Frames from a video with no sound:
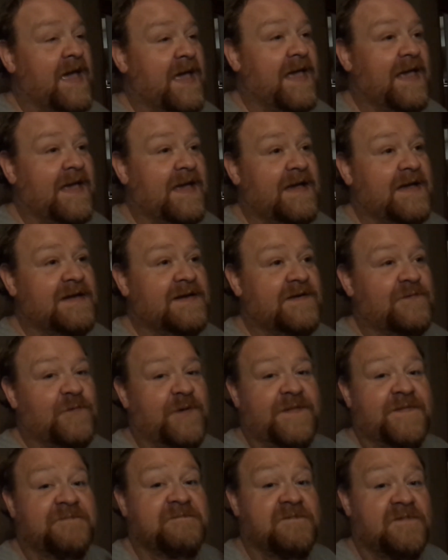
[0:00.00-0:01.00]
And
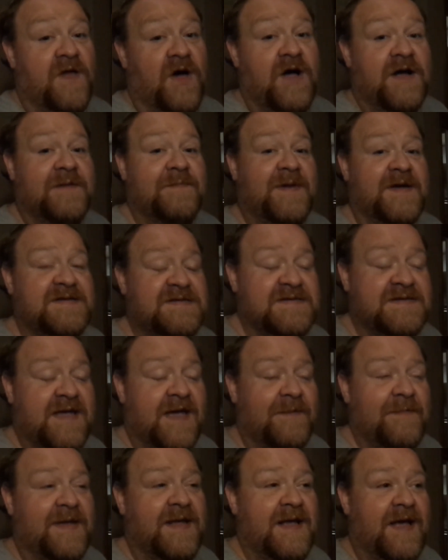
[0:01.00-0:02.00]
with Vlogmas
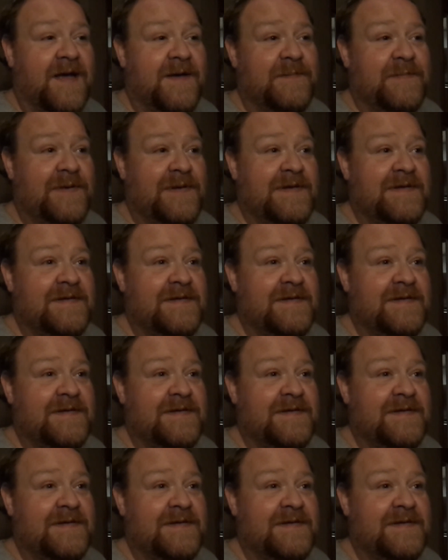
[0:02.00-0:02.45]
coming up,